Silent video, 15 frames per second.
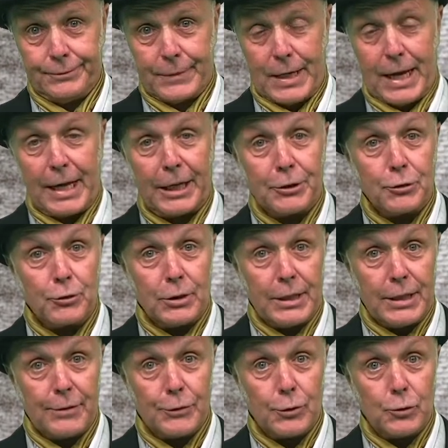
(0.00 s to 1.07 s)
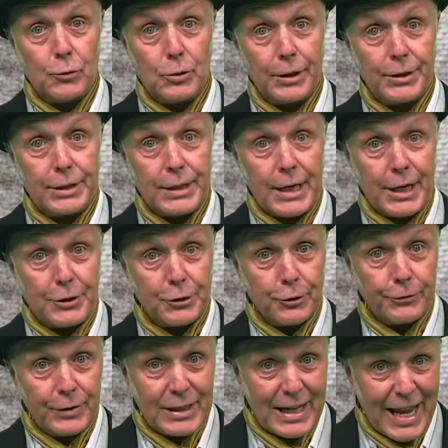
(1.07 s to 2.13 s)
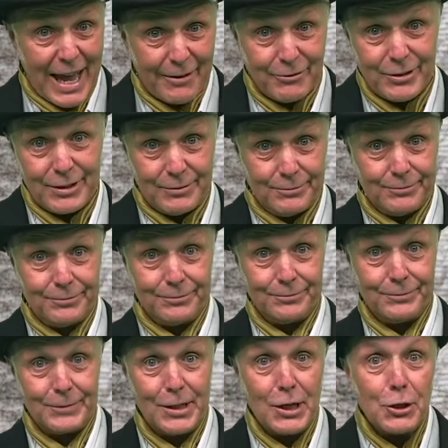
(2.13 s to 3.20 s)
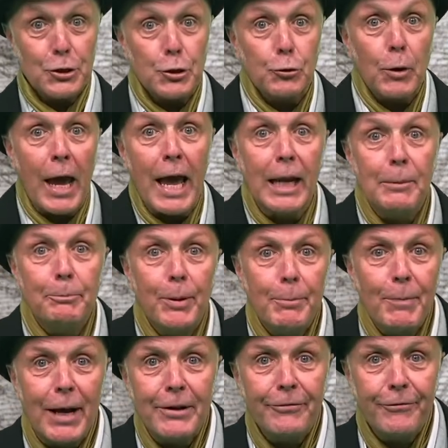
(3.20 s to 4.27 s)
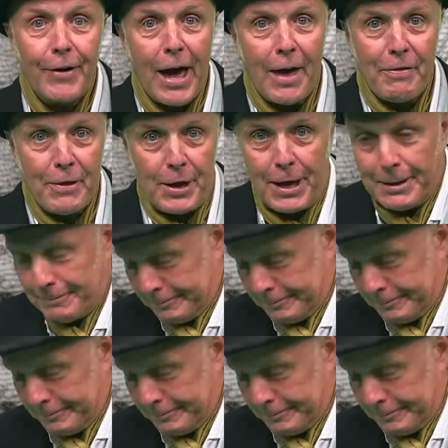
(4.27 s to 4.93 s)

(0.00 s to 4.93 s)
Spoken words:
I had to leave school at the age of 11 to help my father.